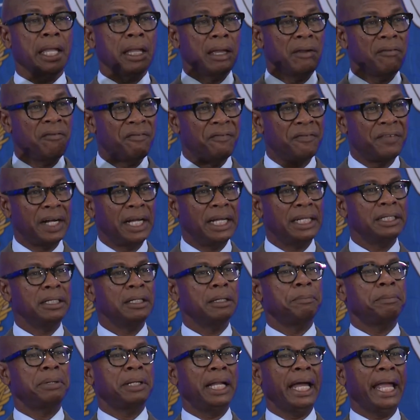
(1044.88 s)
fund
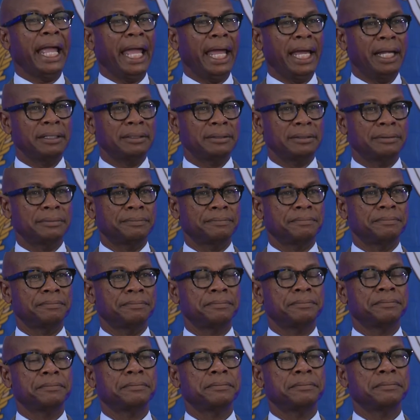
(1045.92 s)
the plan,
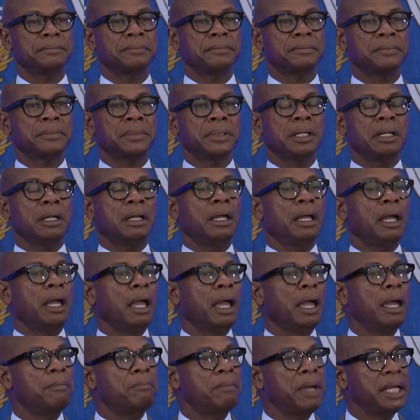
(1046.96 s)

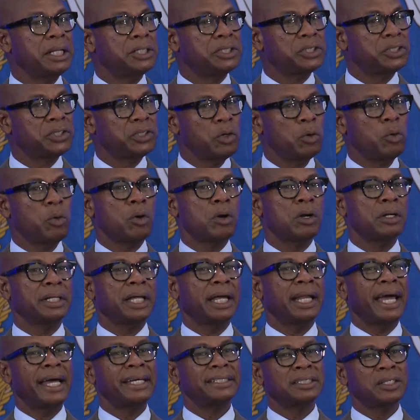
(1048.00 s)
and make sure
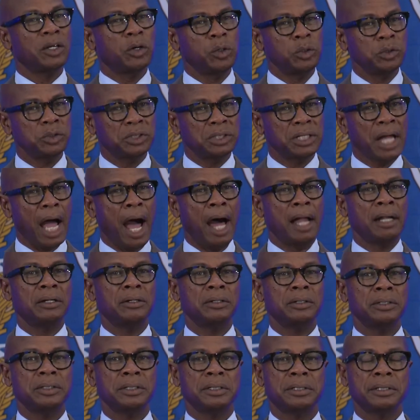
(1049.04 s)
that as those
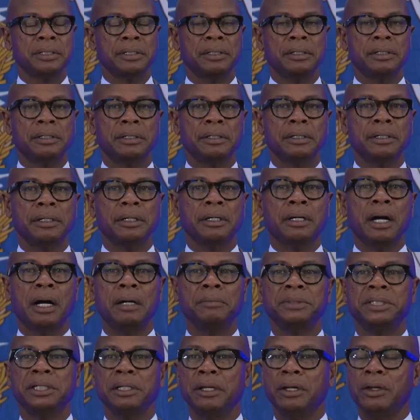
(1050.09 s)
dollars
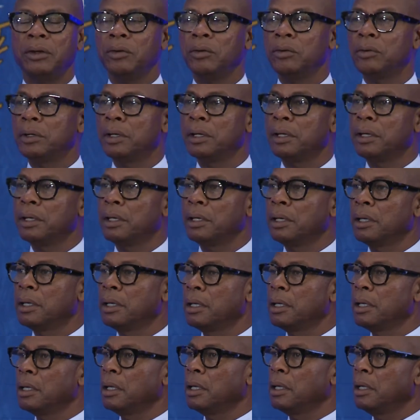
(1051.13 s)
come to you,
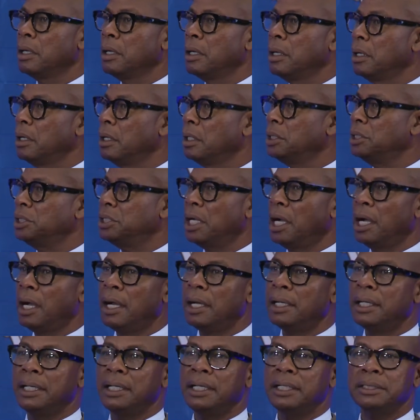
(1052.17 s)

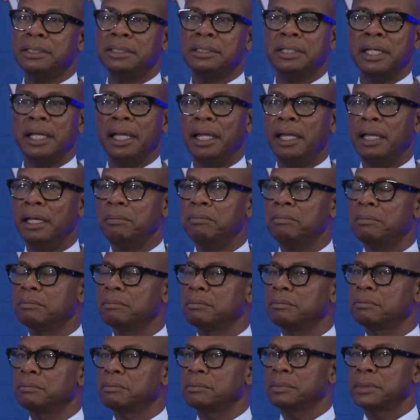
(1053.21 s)
John and his
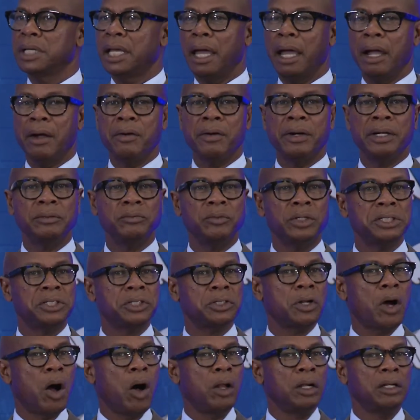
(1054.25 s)
team Karen,
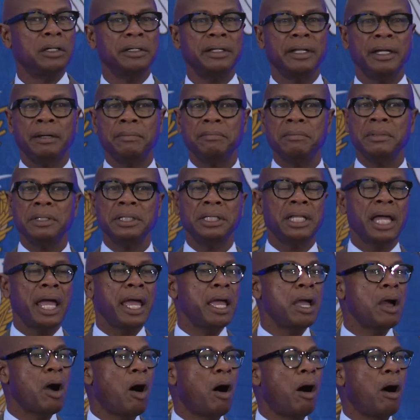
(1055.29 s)
Richard, all of them,
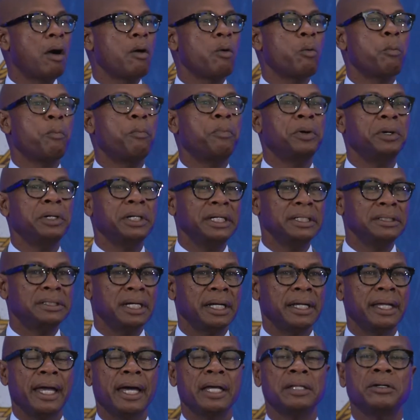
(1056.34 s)
they are putting
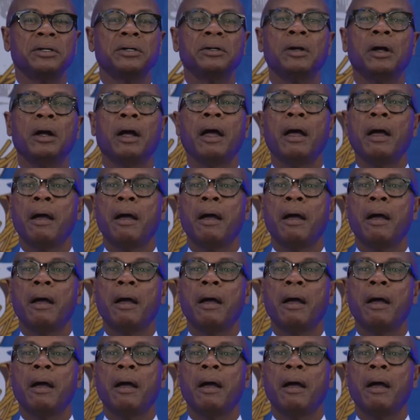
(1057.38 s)
together